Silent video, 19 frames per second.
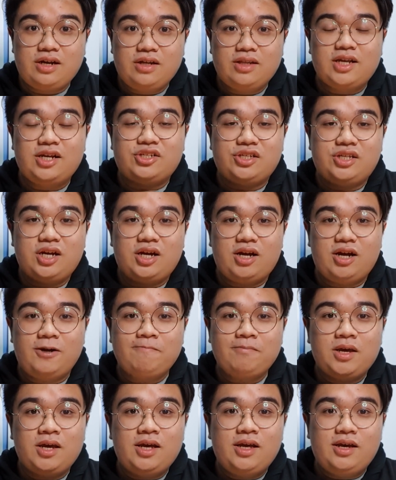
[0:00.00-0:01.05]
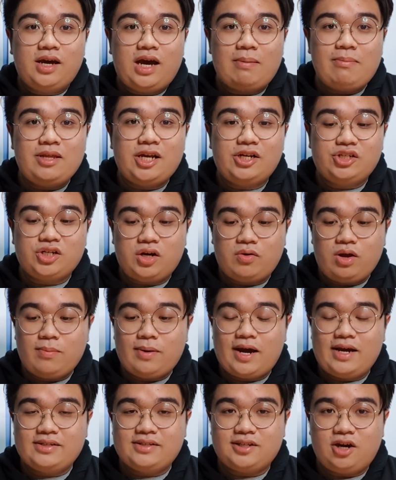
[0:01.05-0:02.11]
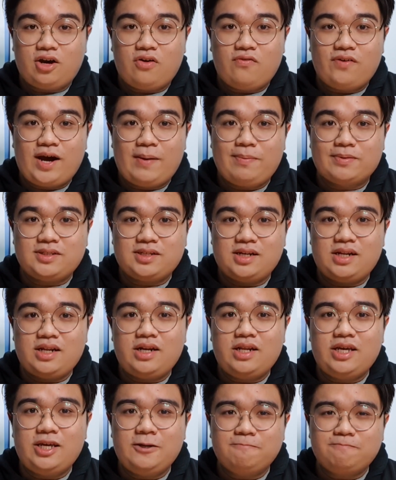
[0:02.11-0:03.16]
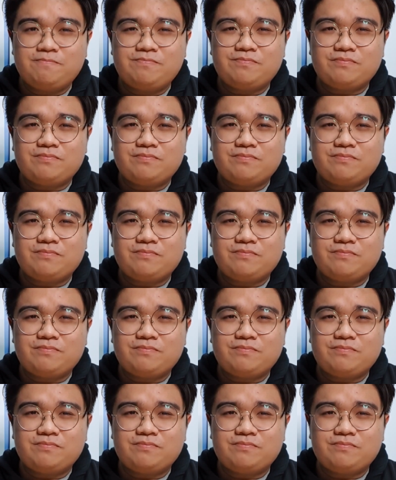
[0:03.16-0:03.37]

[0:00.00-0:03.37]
The chicken wing by itself, I personally